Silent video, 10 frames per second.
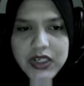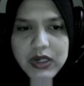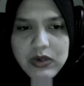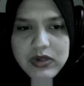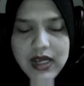
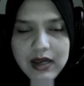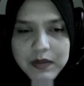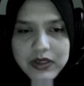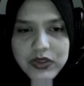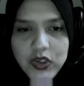User
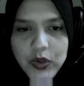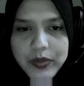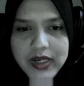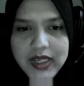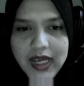able to
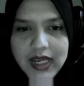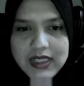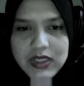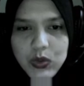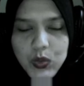
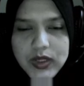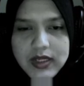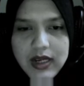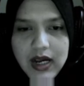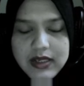communicate
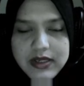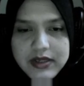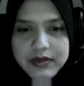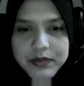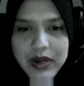with
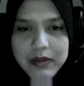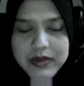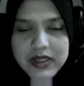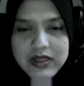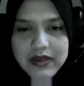other
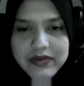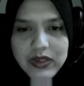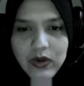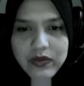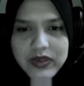public
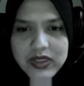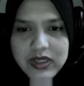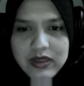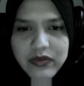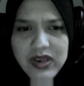safety
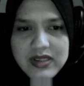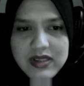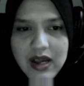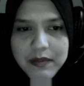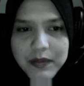officials, for
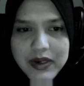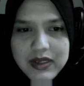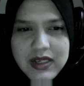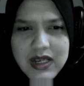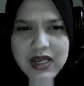
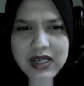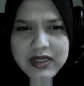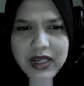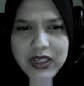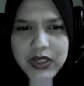example,
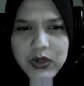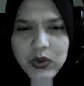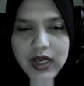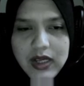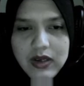that
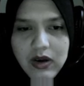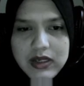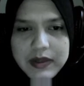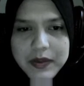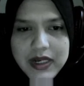you can call
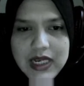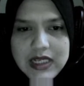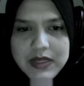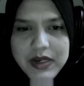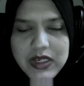the
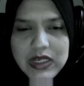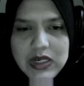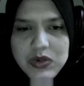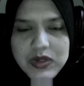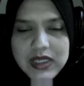police by
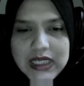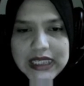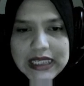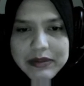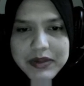using
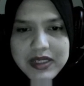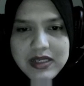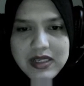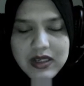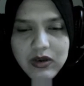the
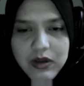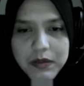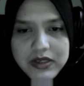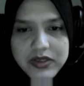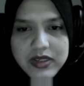emergency call
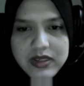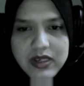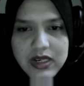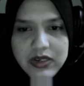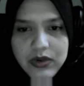
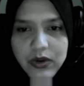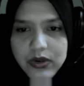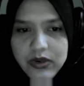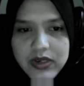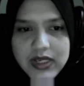button.
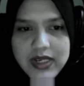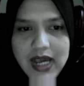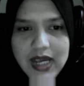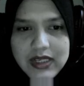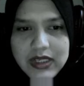Not only
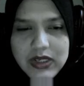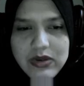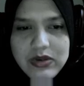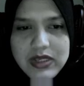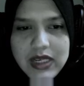that,
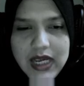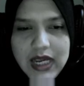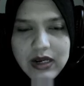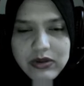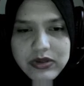user
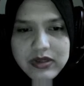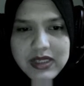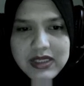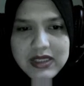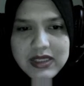can also
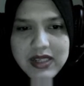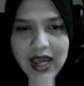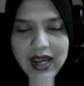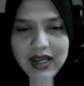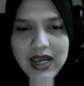
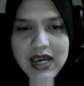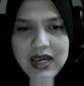contact